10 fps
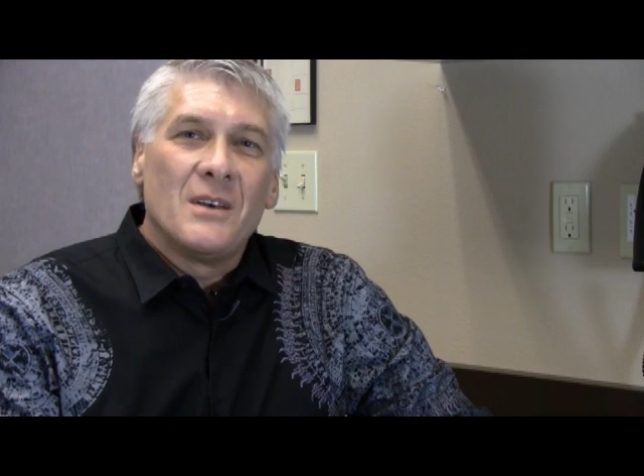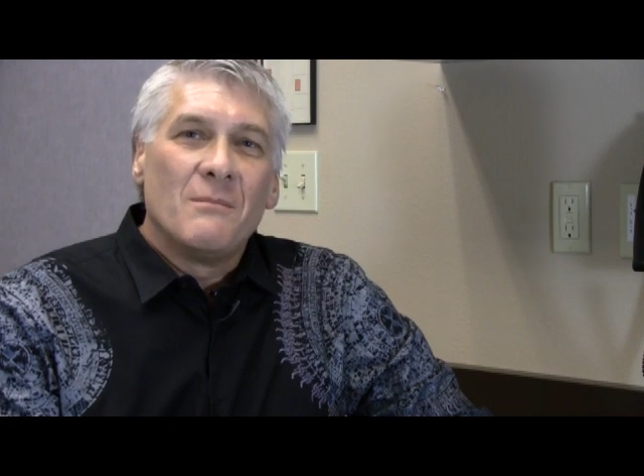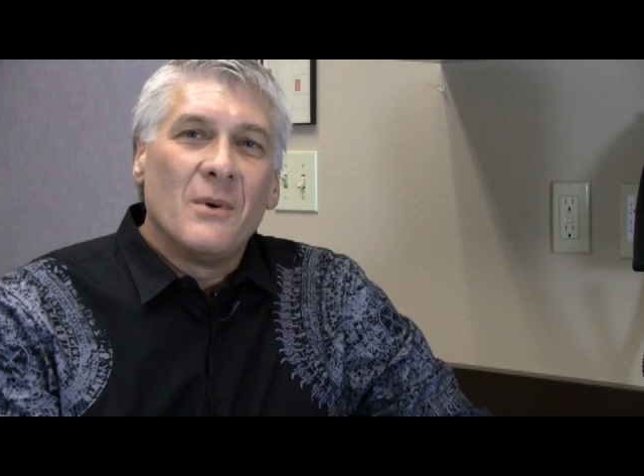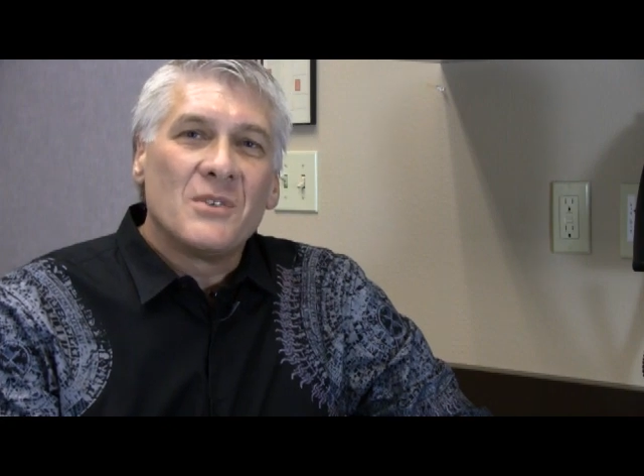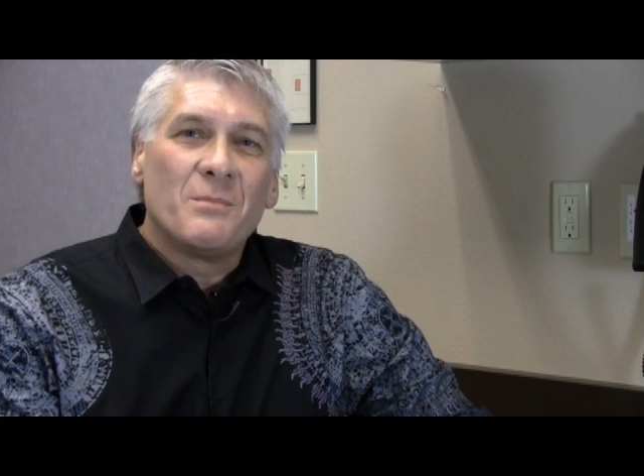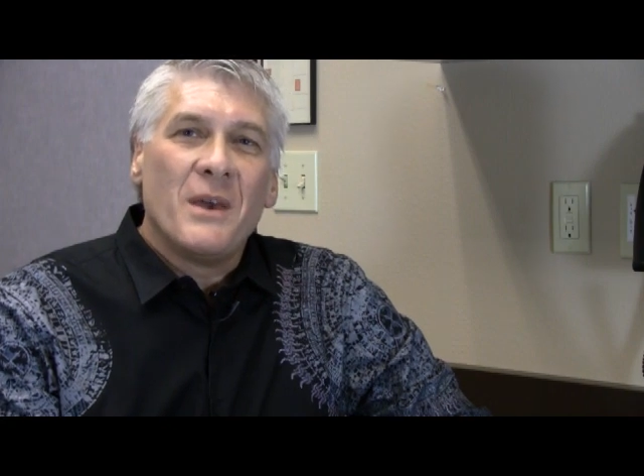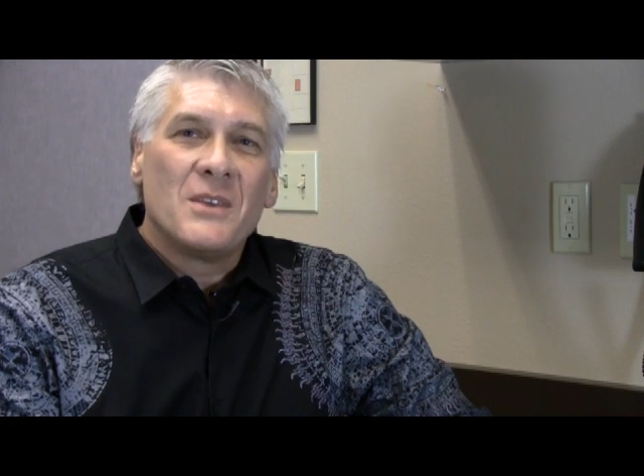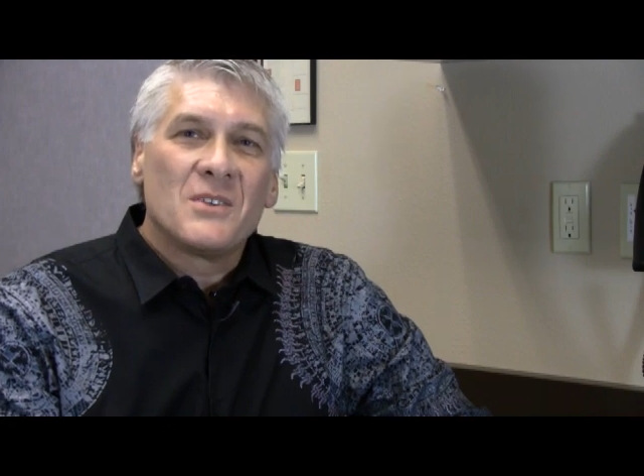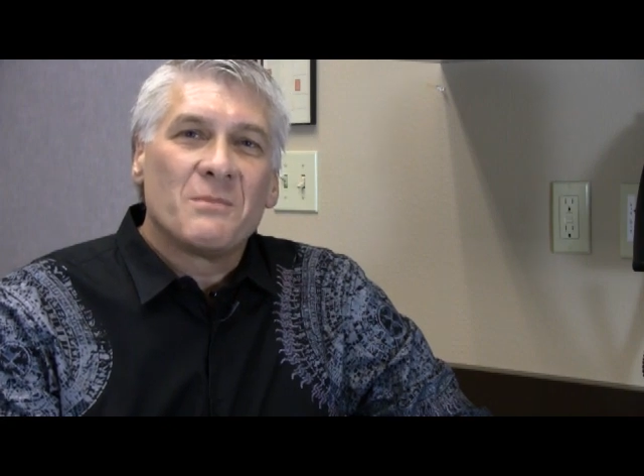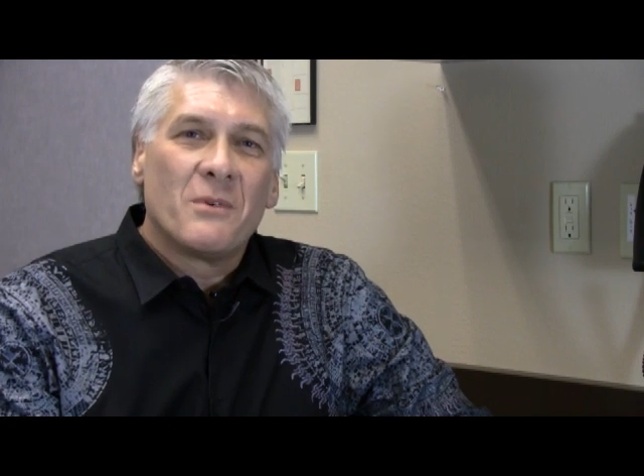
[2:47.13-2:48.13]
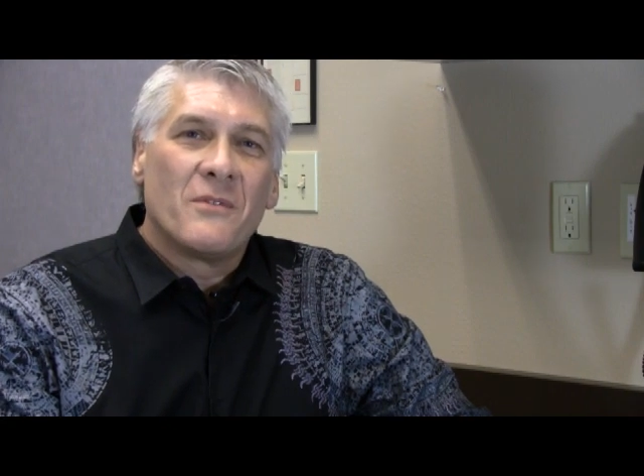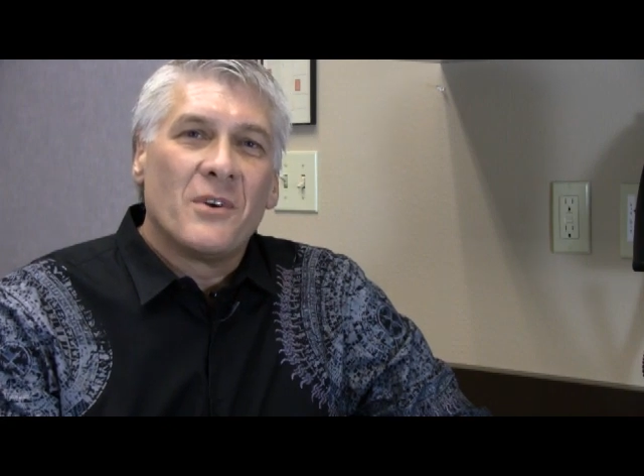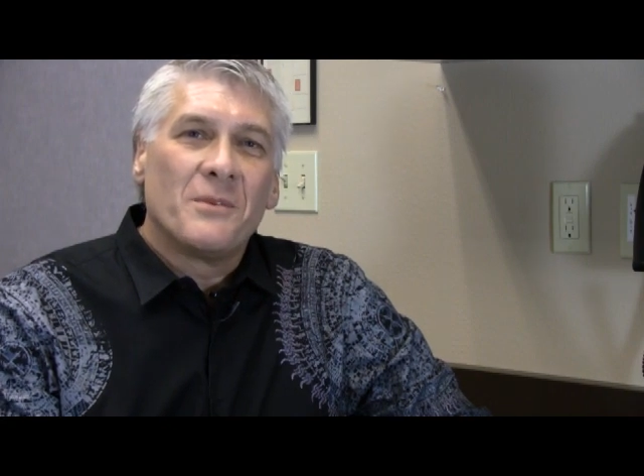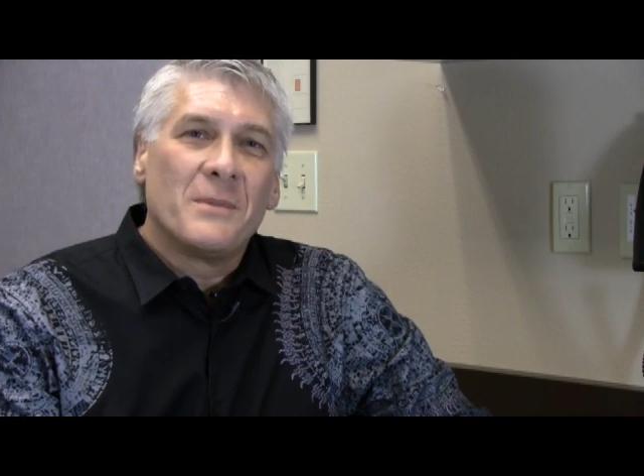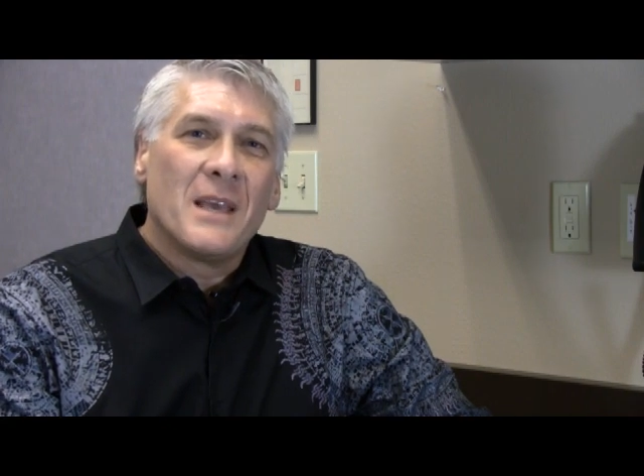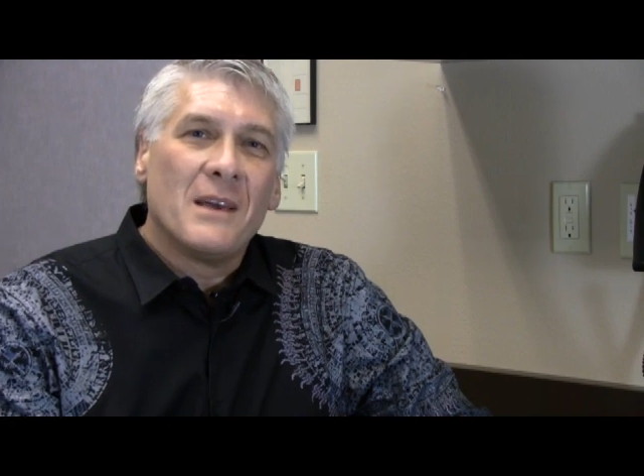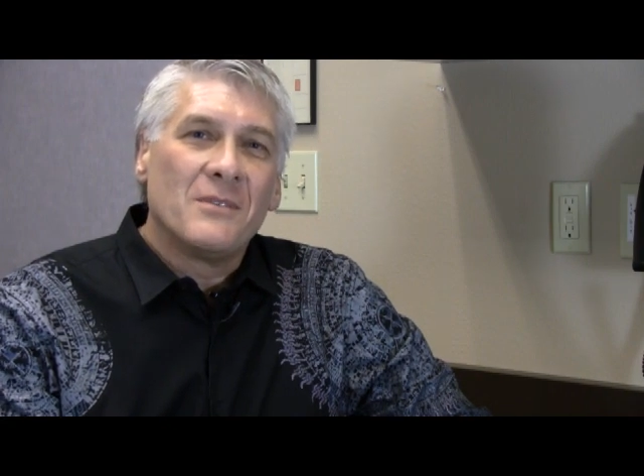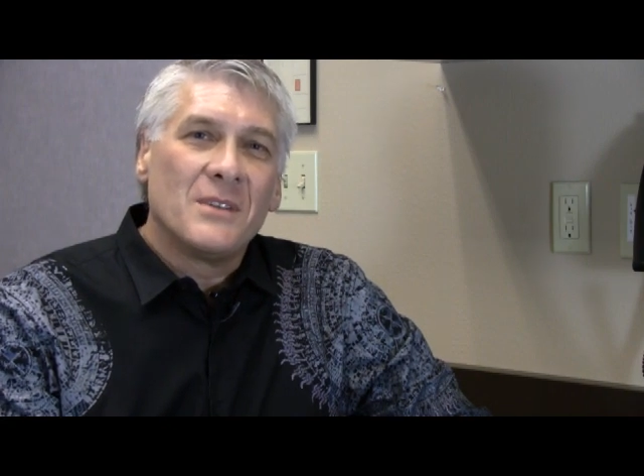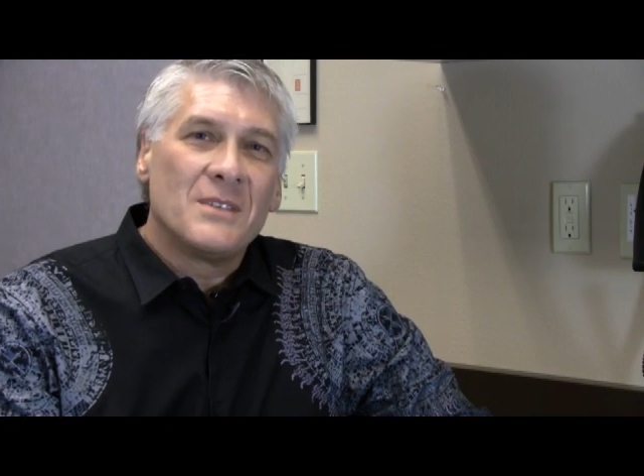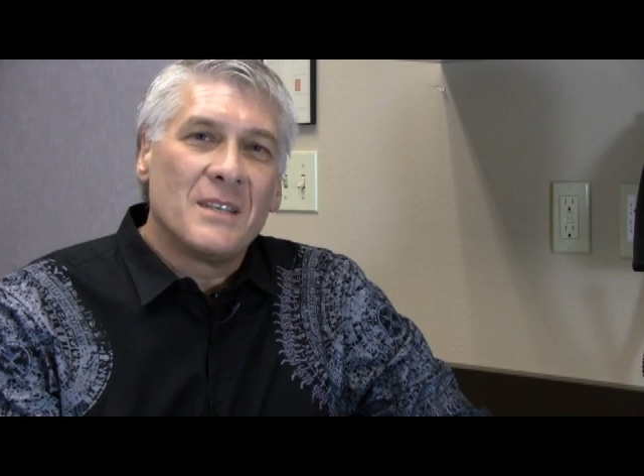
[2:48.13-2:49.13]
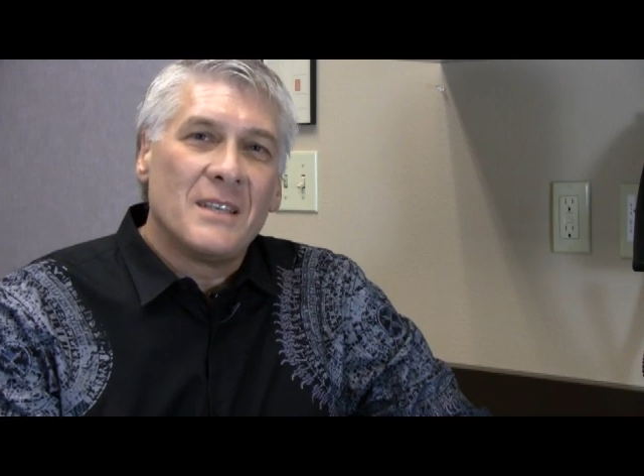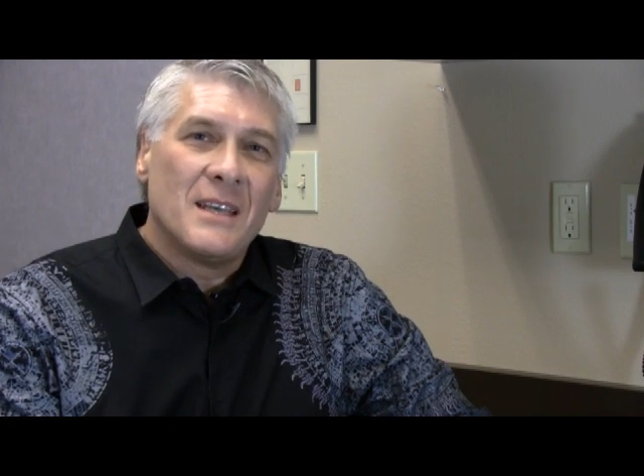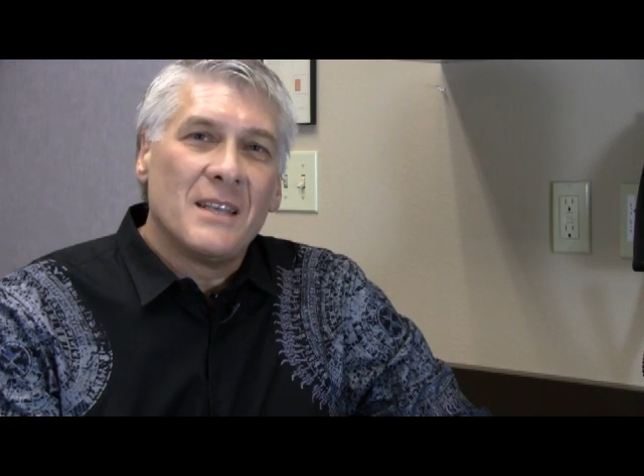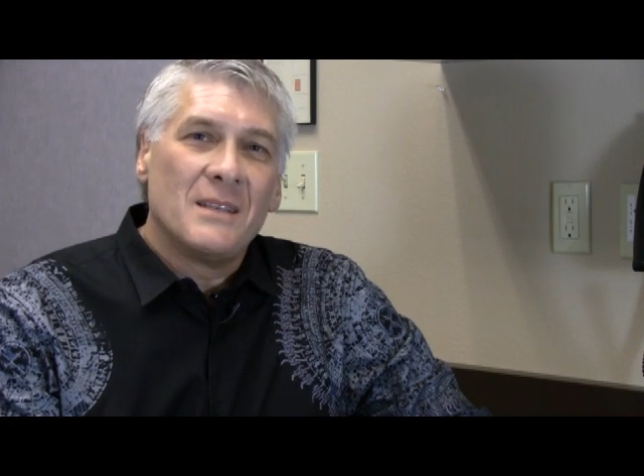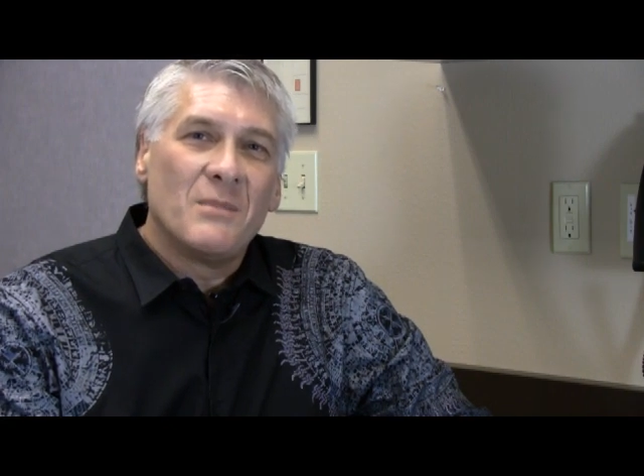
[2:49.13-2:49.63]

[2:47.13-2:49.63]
Most patients prefer to be heavily sedated,